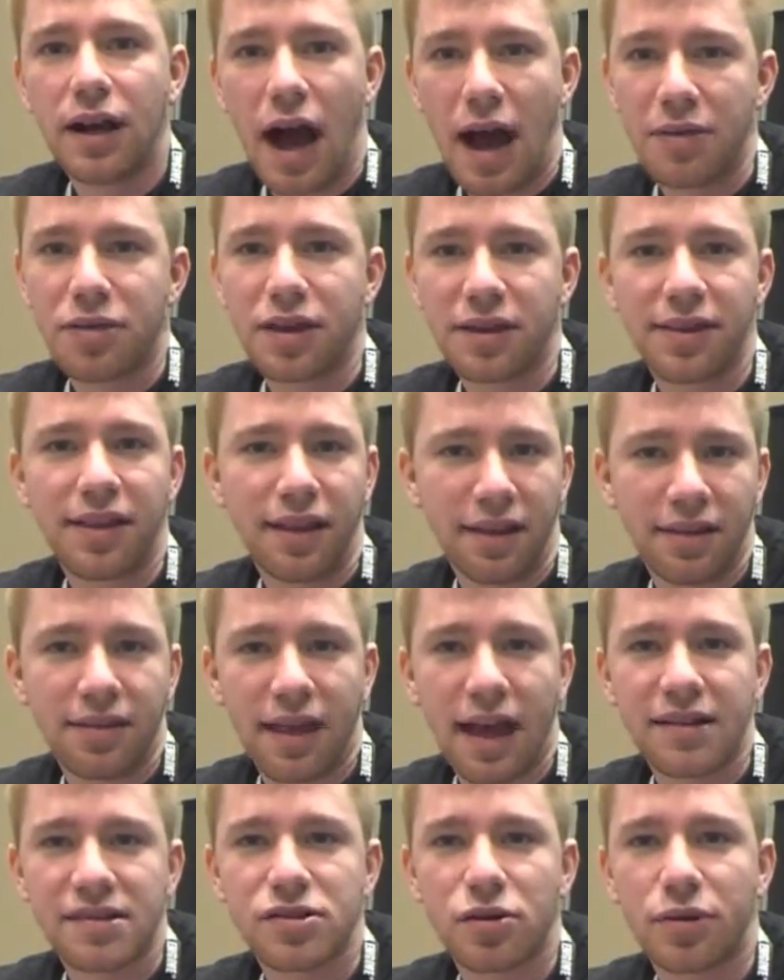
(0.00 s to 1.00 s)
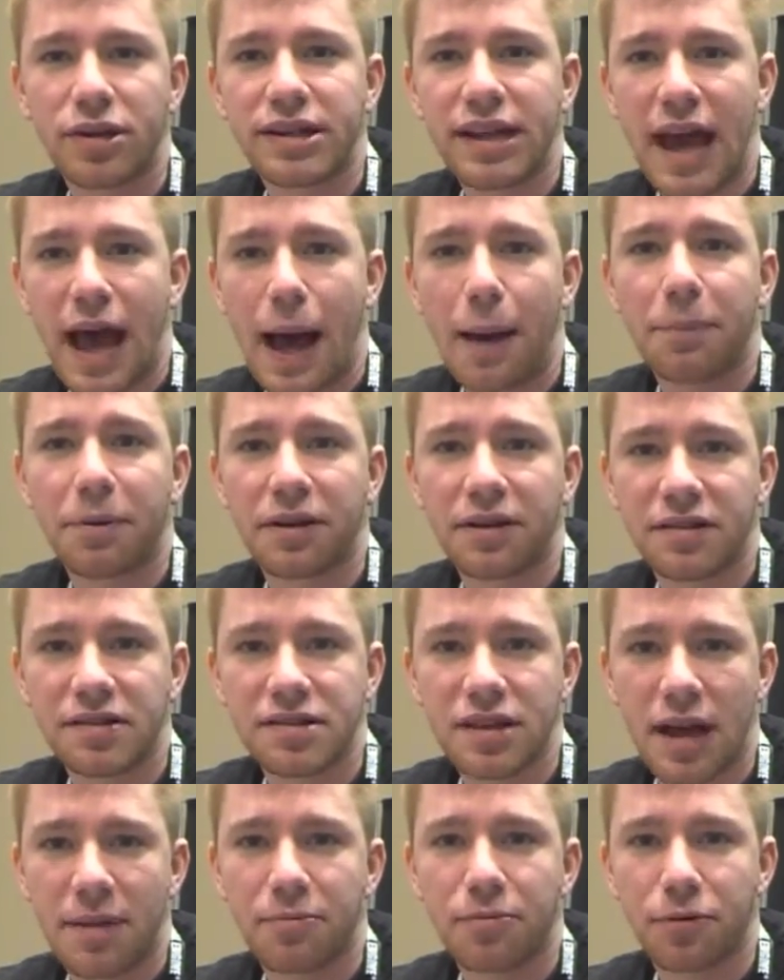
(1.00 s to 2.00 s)
I think that that's going to happen
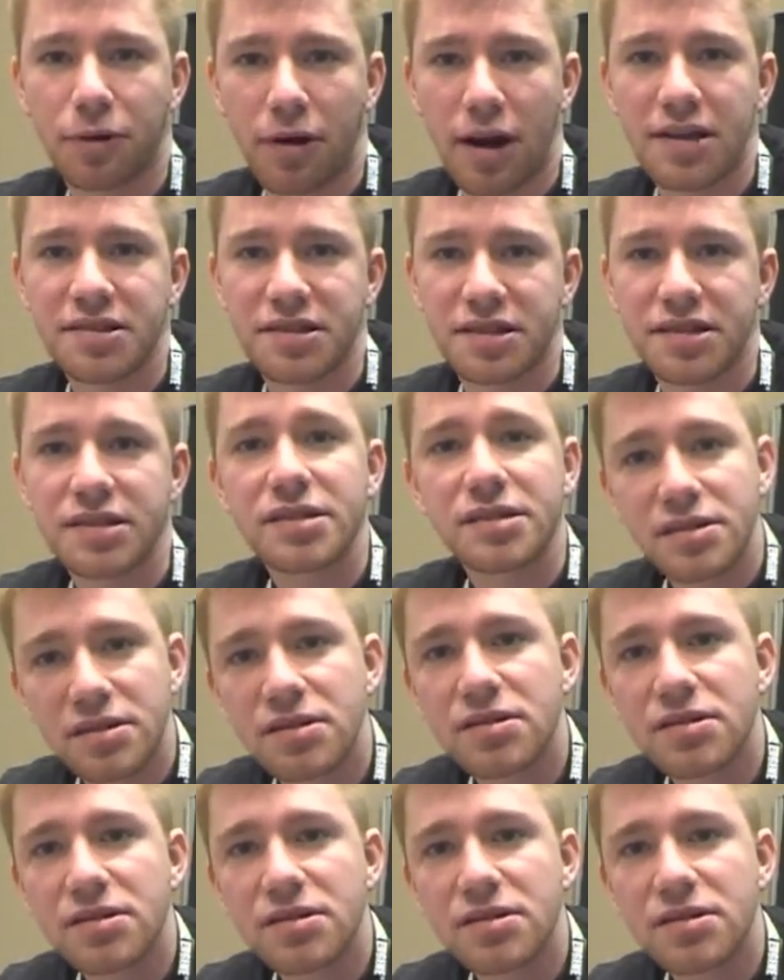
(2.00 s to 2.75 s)
as time progresses.